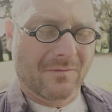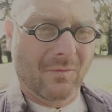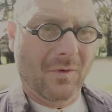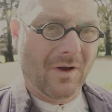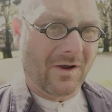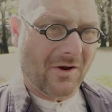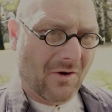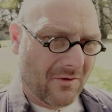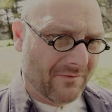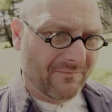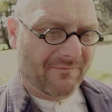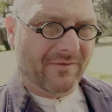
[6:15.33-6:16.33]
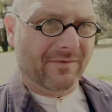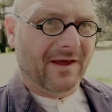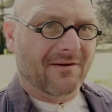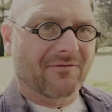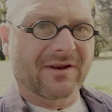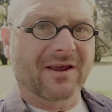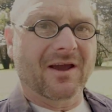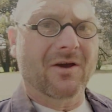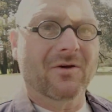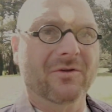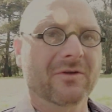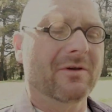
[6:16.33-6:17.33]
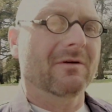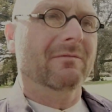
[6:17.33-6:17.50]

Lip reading: work on their videos